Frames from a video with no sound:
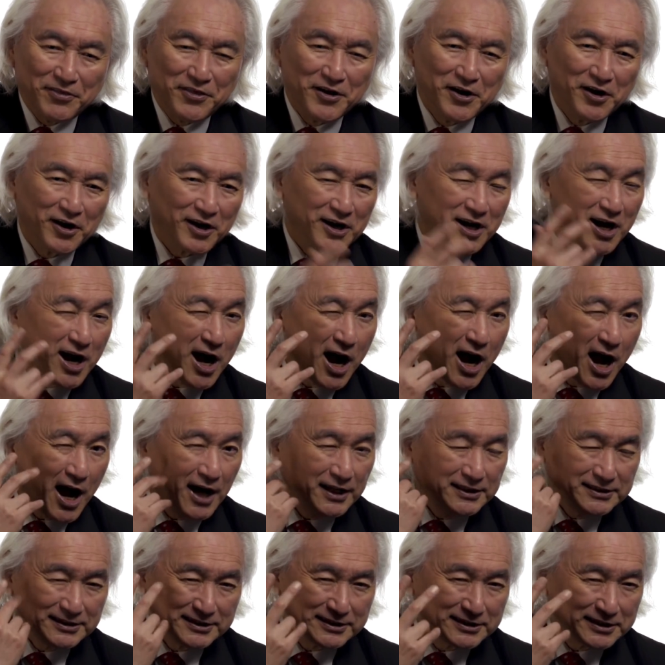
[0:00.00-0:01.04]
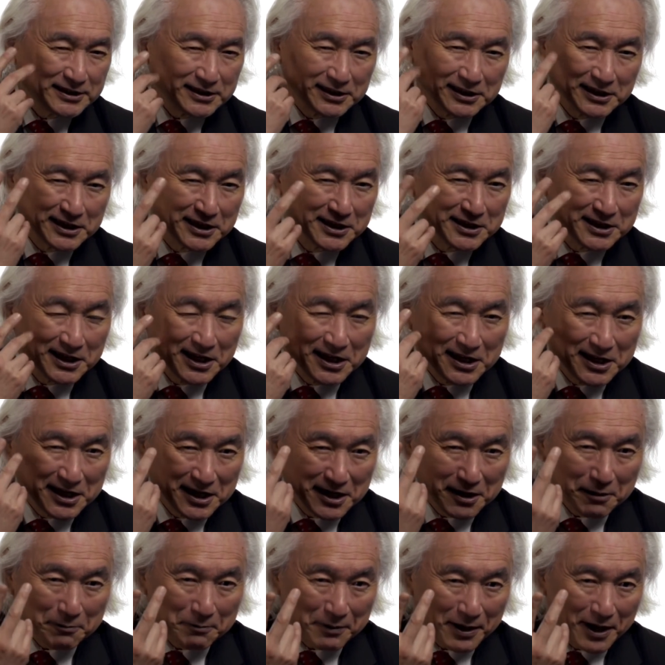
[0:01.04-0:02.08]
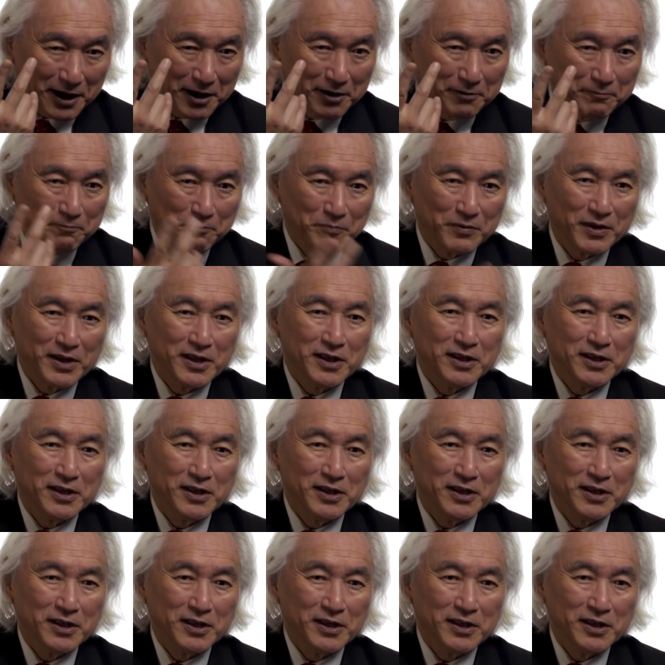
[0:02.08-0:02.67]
they're constantly thinking about